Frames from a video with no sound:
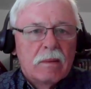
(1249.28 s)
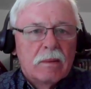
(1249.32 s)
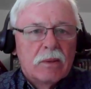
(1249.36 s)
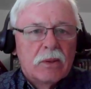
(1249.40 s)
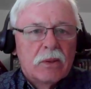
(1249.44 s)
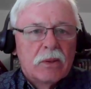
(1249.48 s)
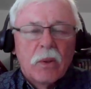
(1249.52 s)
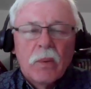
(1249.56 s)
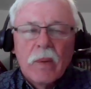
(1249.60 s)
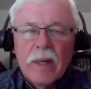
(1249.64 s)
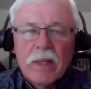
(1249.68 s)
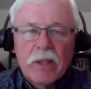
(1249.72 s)

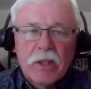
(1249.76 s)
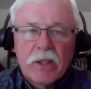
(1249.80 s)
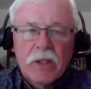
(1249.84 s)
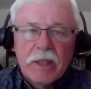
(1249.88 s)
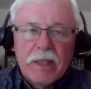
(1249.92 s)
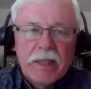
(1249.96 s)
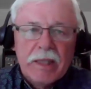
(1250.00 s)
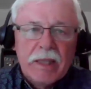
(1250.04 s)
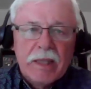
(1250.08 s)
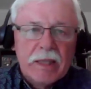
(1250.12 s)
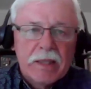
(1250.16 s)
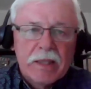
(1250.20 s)
So
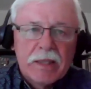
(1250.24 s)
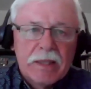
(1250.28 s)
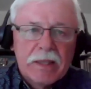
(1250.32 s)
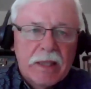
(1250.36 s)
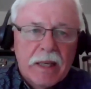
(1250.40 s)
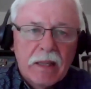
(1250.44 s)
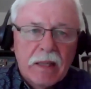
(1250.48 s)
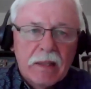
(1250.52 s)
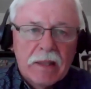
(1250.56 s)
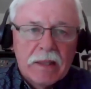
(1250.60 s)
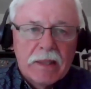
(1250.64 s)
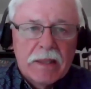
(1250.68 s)
actually, he doesn't
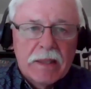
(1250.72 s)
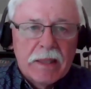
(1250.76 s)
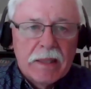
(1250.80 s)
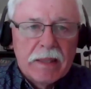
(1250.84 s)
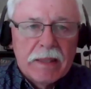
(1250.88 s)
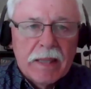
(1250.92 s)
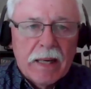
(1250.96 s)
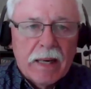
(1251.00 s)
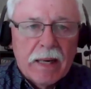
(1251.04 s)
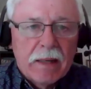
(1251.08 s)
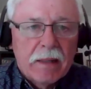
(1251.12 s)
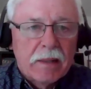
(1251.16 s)
tell us
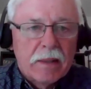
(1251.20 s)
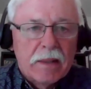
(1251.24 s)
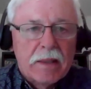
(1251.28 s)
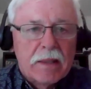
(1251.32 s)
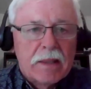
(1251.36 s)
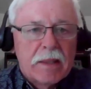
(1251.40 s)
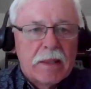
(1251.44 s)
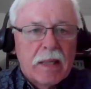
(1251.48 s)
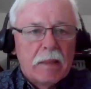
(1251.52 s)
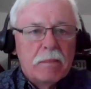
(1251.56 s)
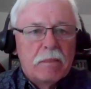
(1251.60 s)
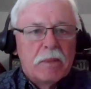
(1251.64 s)
exactly
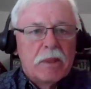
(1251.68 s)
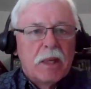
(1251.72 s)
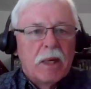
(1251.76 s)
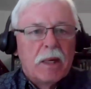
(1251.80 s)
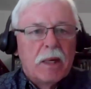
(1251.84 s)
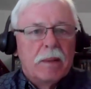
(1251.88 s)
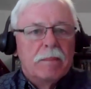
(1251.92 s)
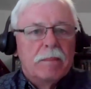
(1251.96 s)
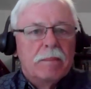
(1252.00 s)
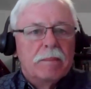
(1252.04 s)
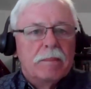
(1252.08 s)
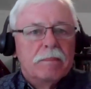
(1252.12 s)
the same
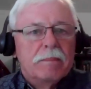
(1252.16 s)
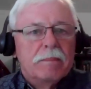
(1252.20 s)
10.